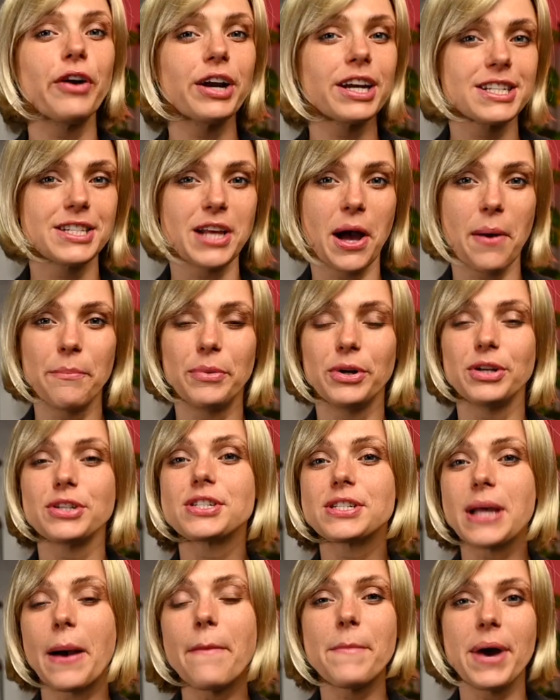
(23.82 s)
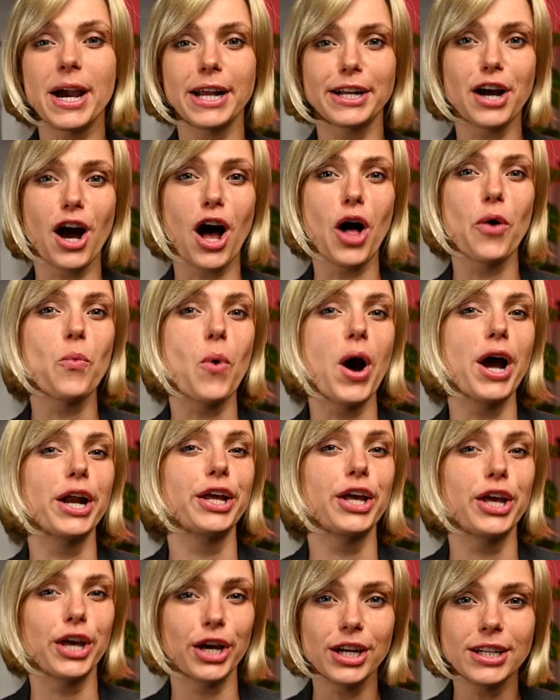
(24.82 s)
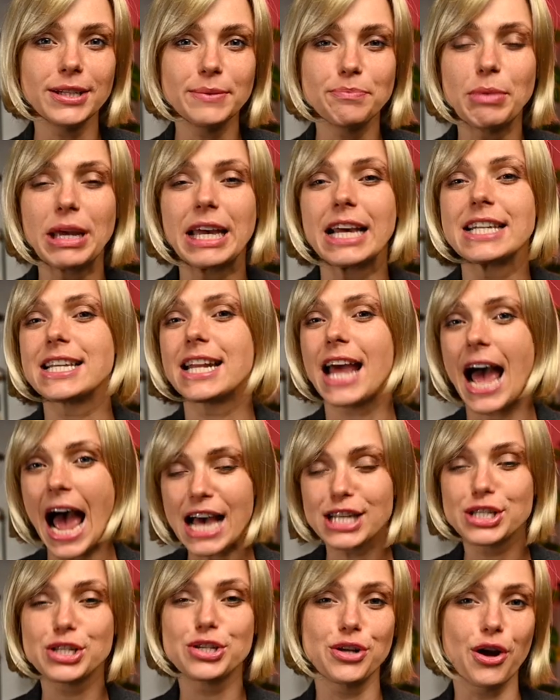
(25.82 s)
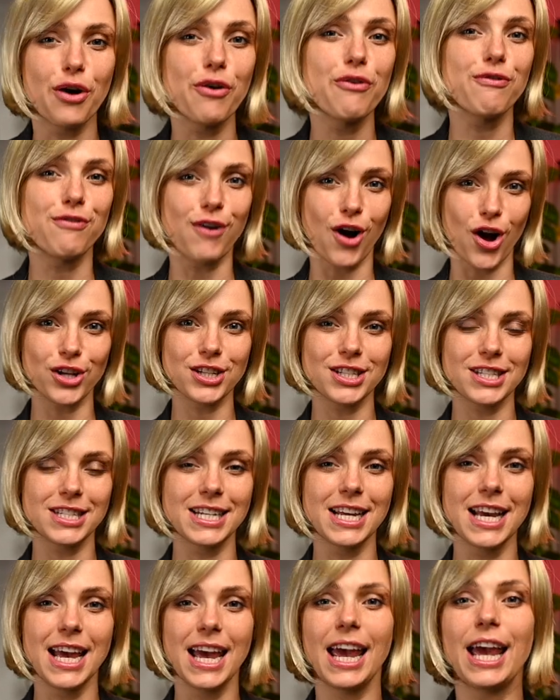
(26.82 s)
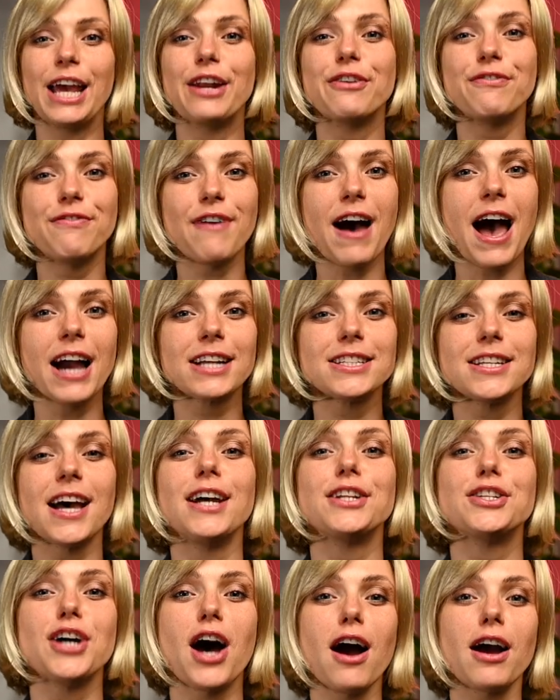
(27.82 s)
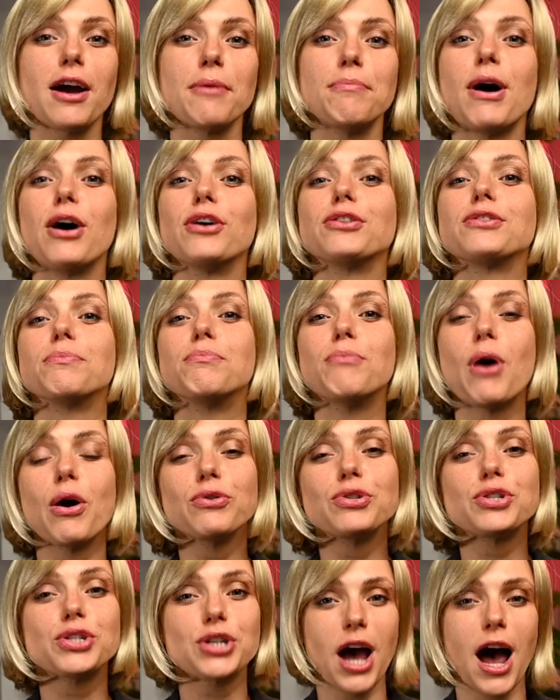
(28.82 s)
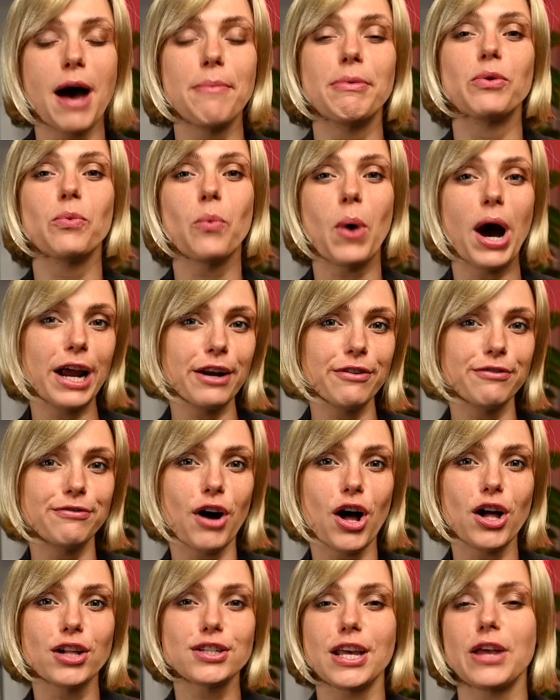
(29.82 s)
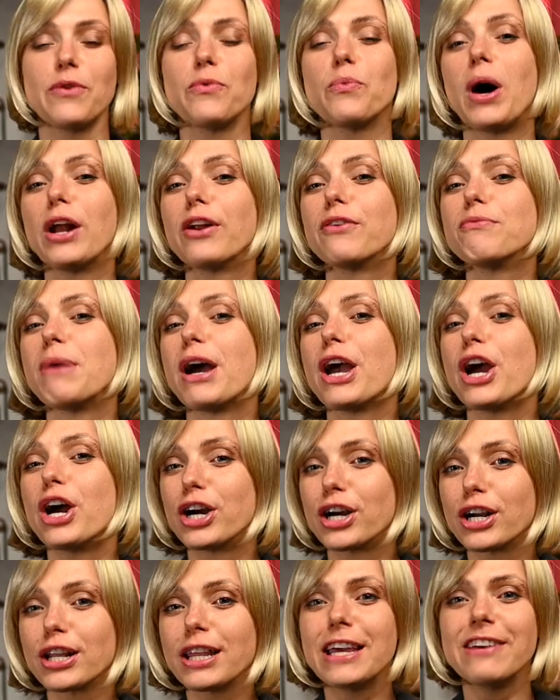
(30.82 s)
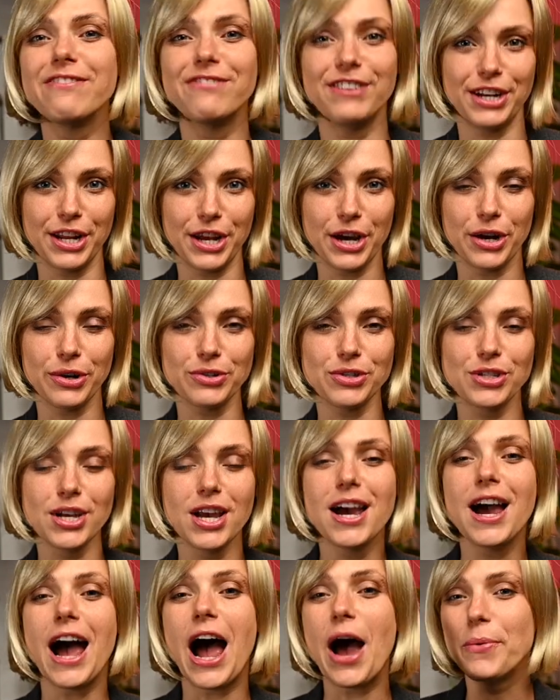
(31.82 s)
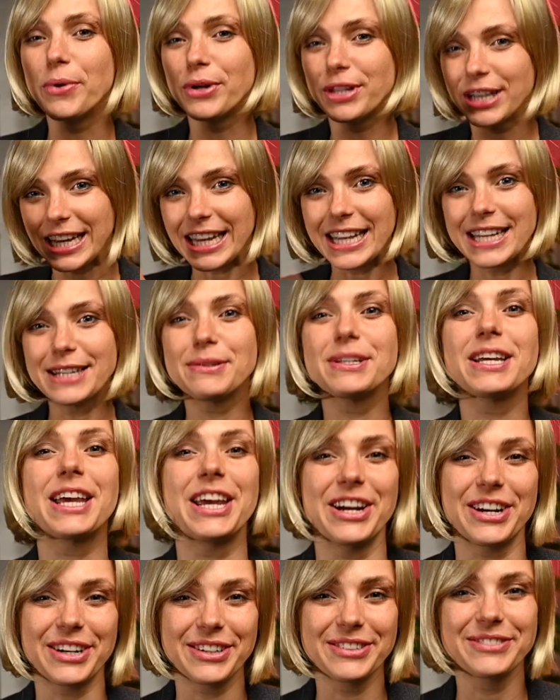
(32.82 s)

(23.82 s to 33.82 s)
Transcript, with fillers: example, some might call wine good because it has no faults. In fact, I talk about most common wine faults in one of my early videos. I will link it here.